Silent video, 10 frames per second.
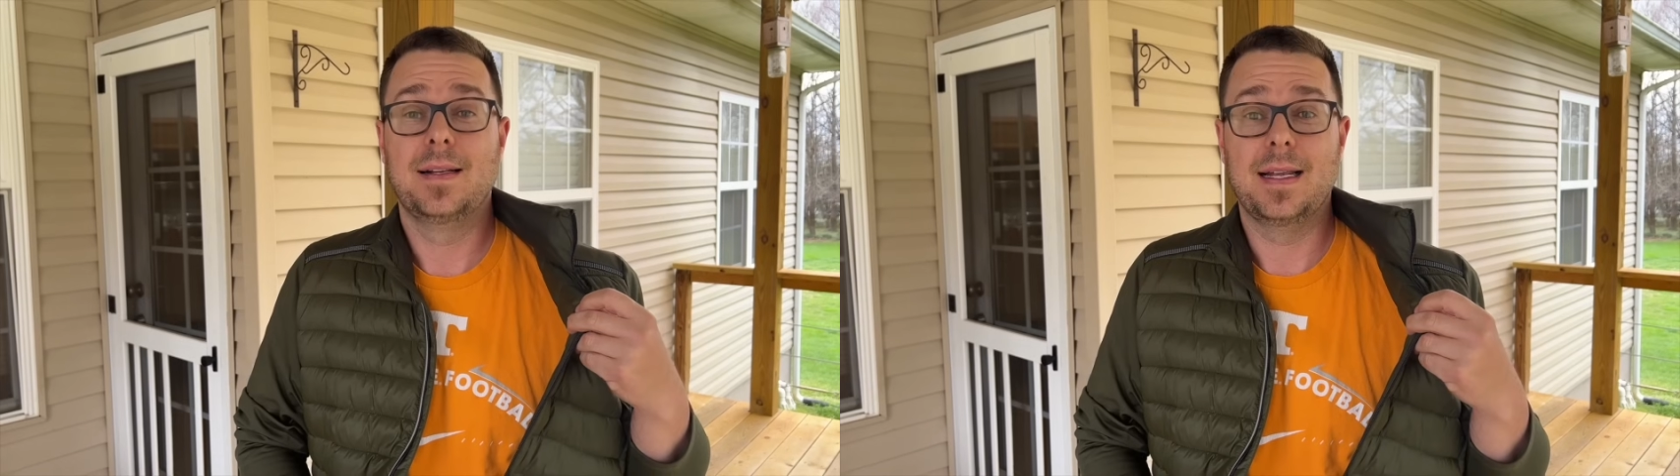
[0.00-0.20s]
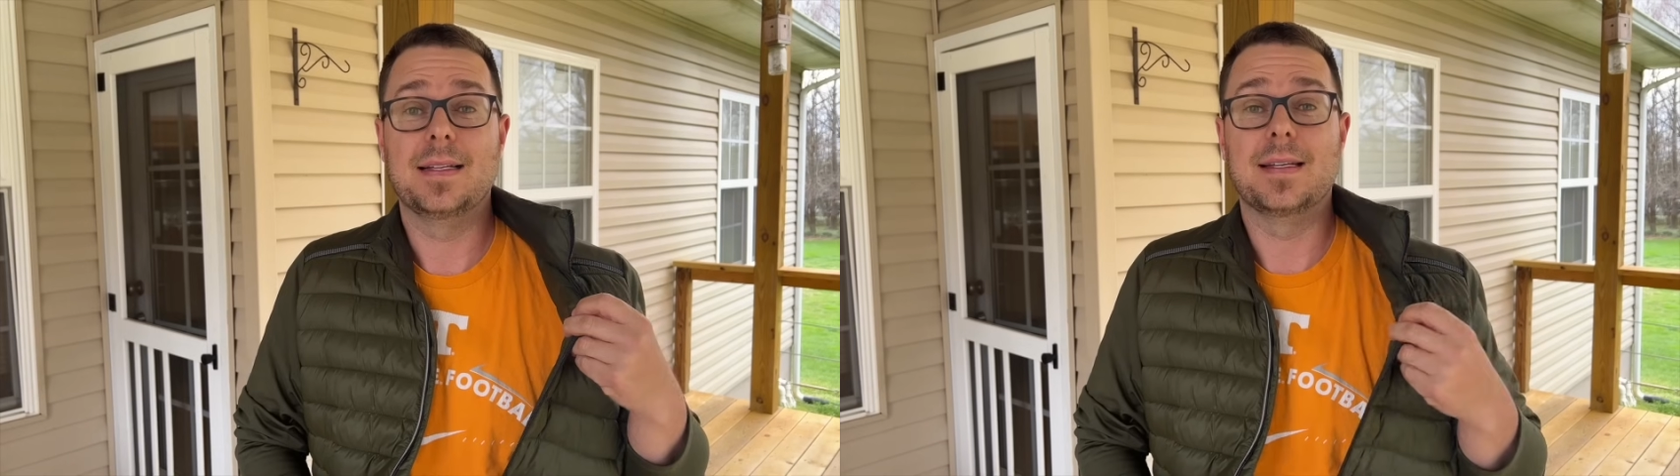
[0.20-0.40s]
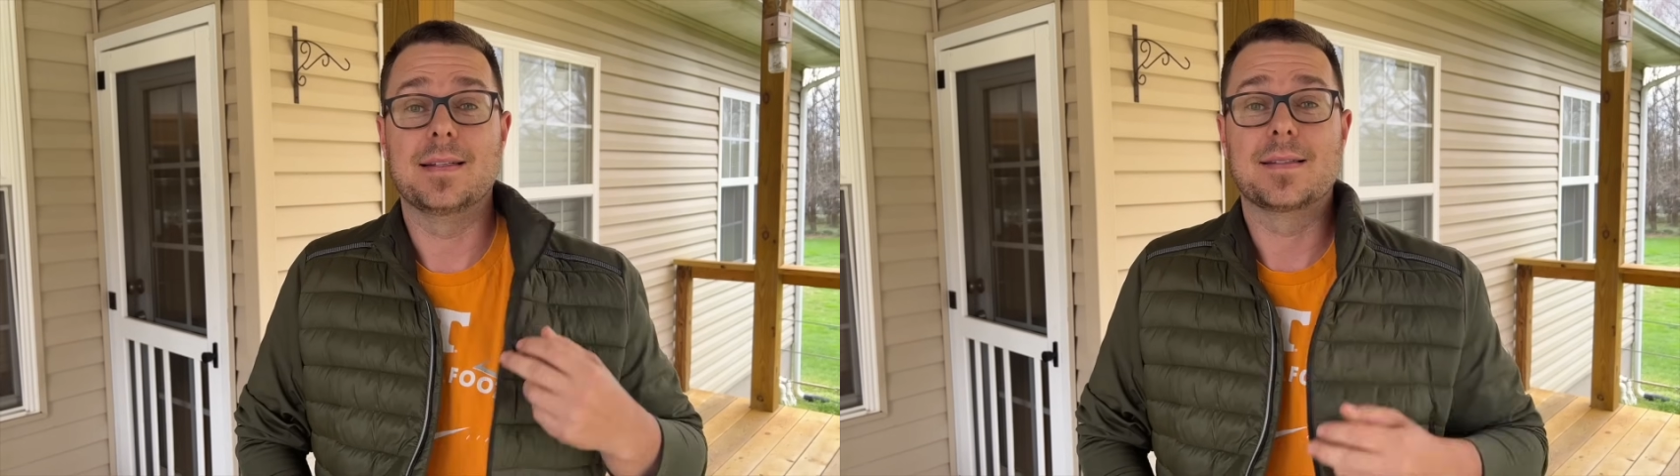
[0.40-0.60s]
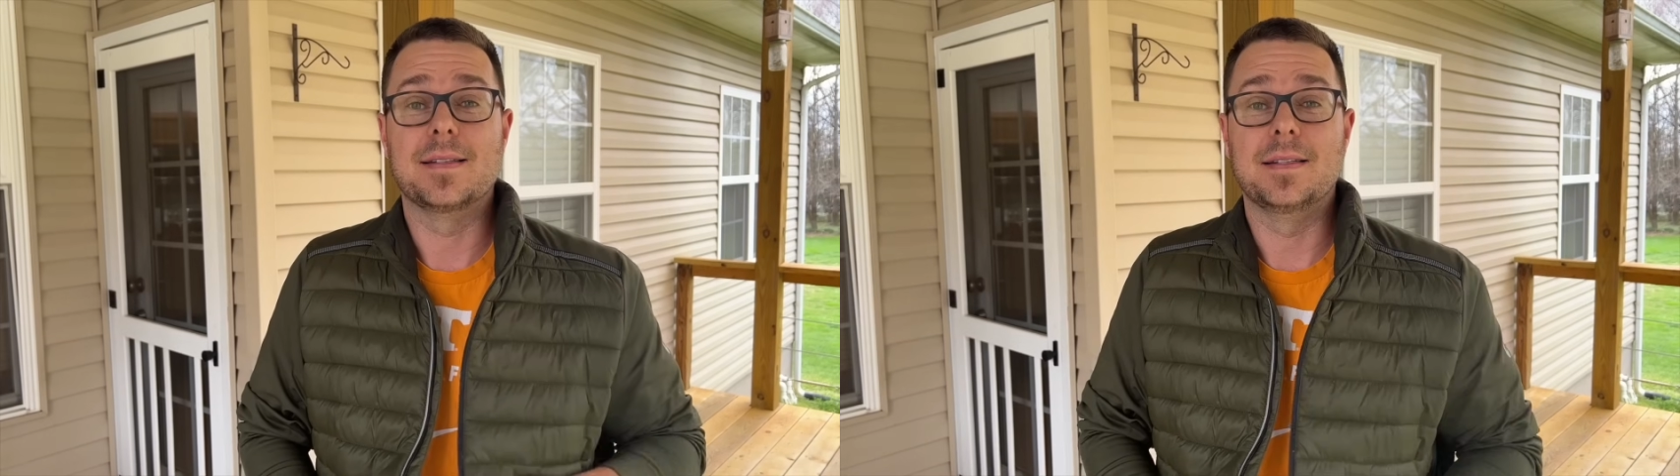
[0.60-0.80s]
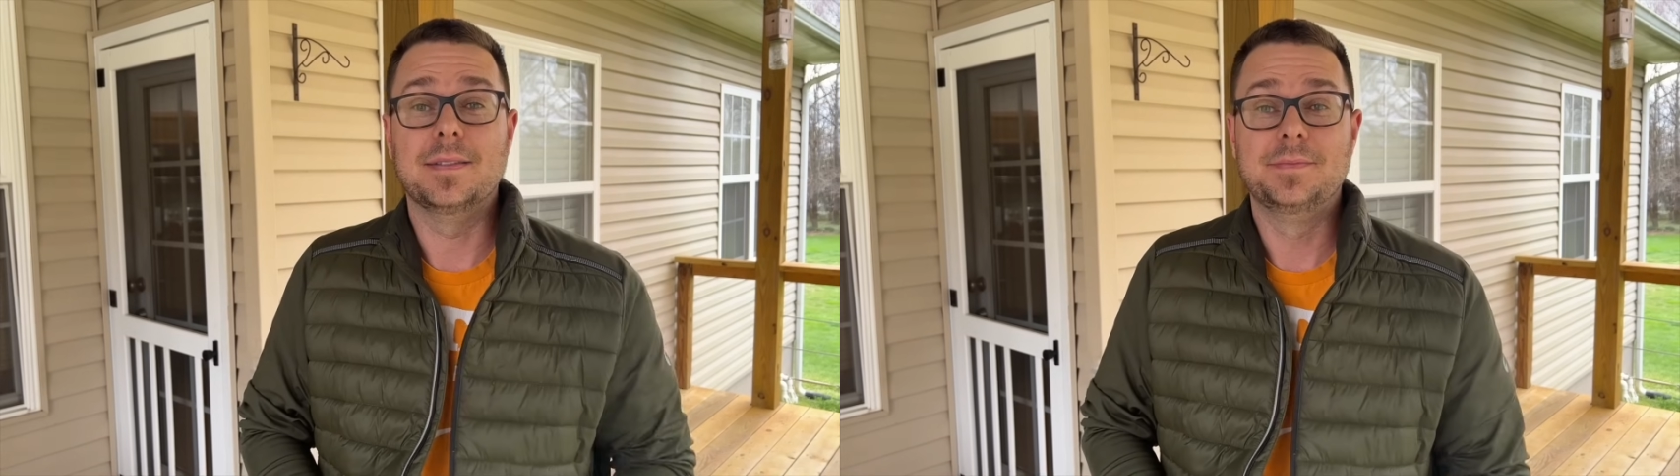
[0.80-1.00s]
in Tennessee.
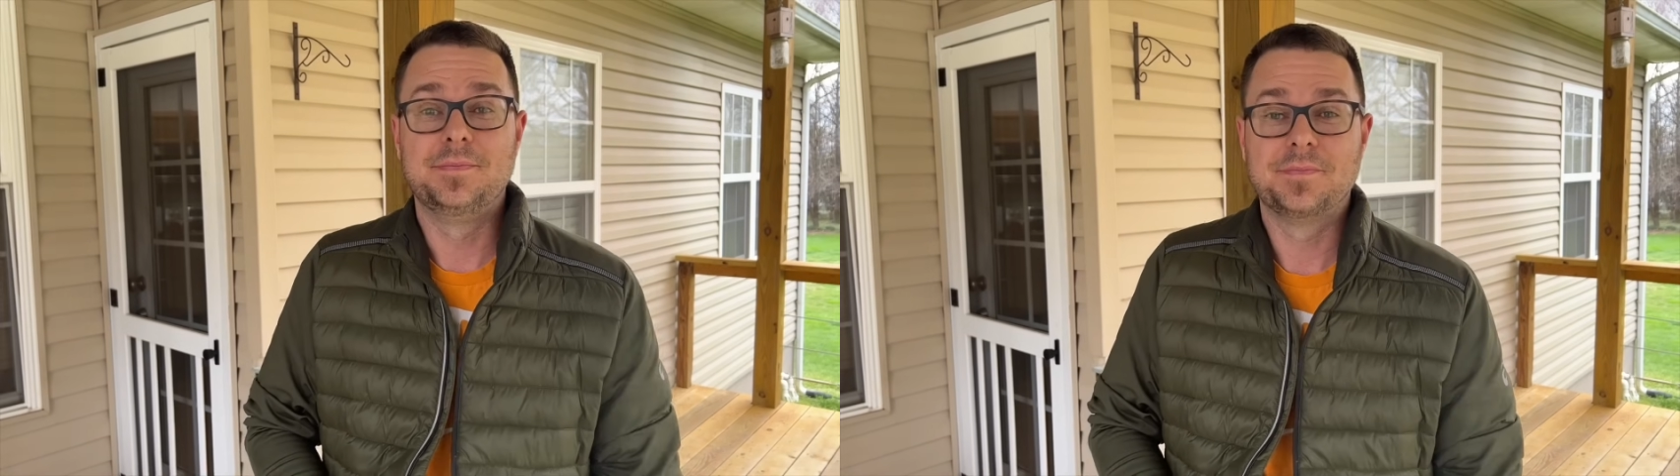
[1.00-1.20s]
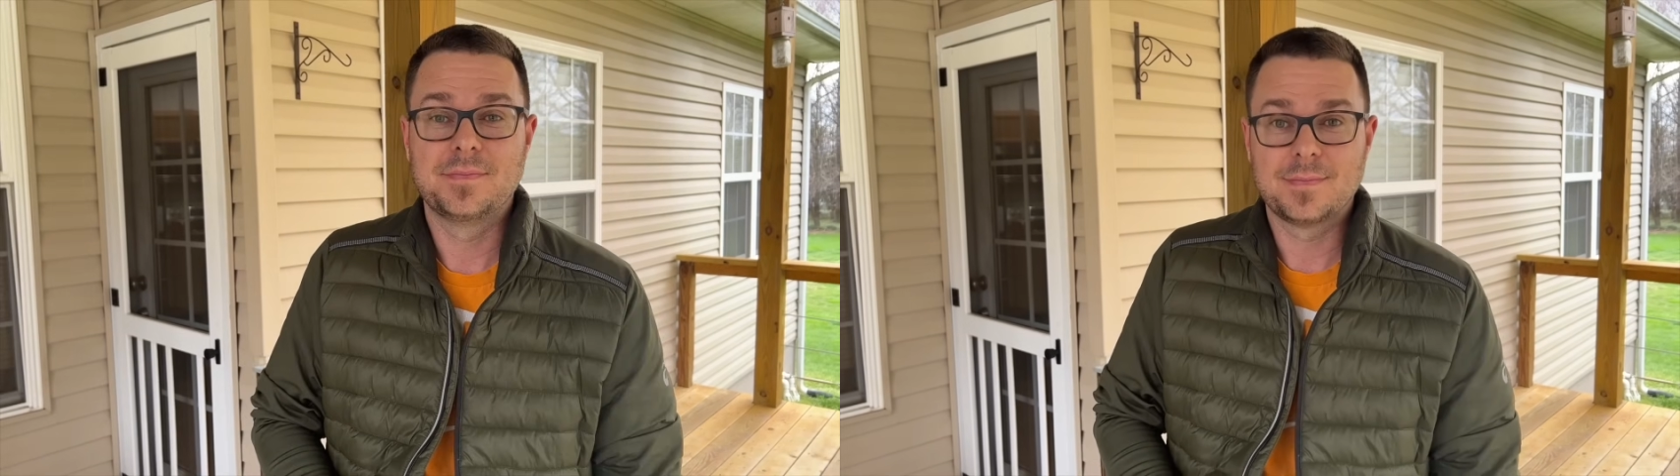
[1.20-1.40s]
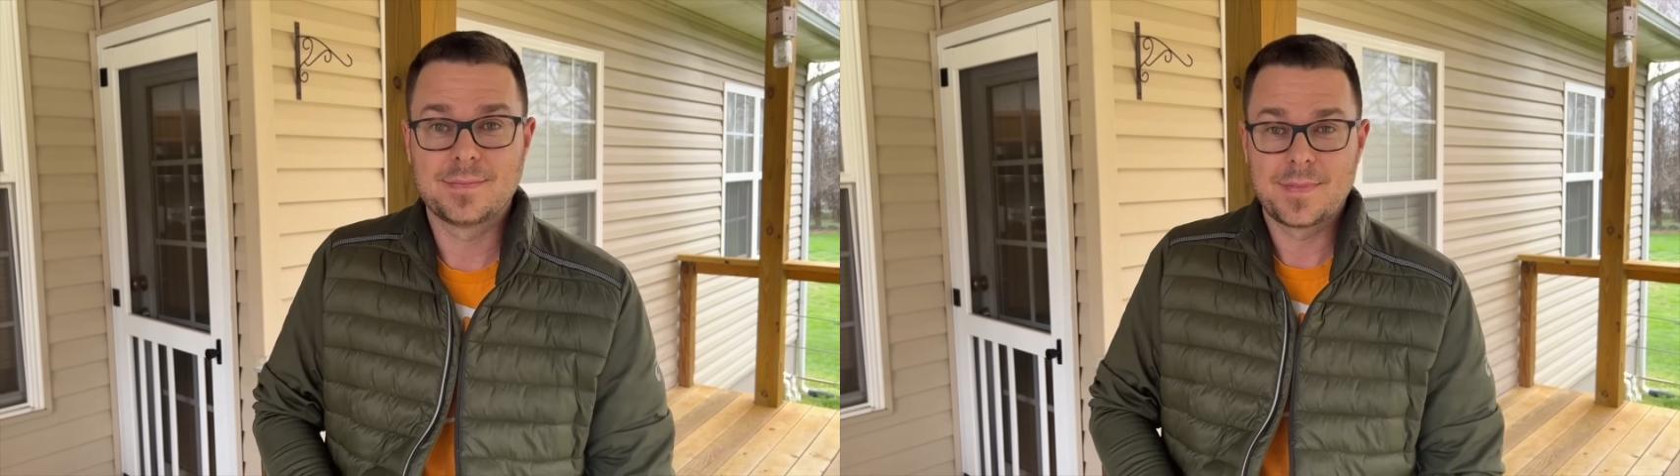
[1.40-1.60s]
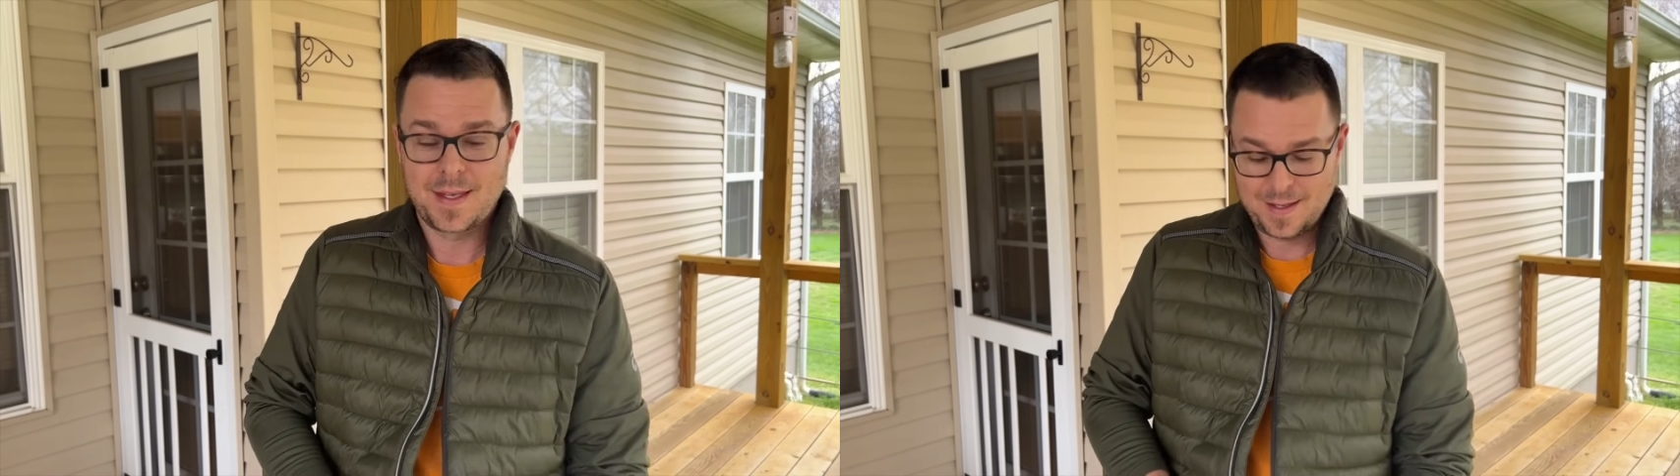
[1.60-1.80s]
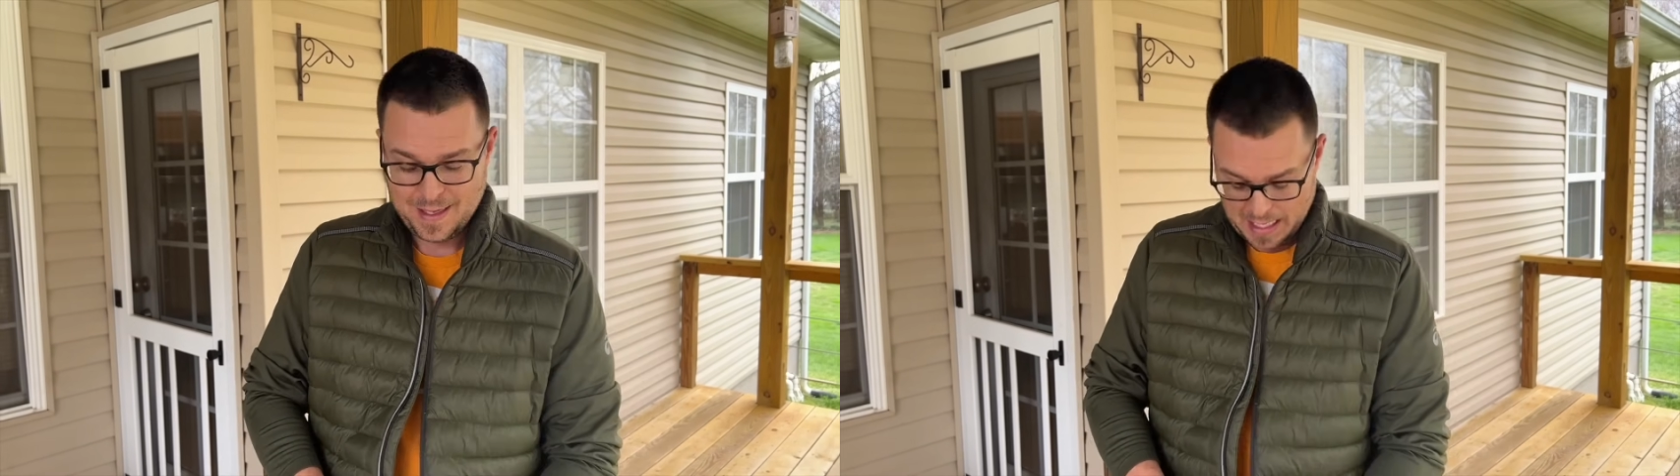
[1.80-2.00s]
And your shirt says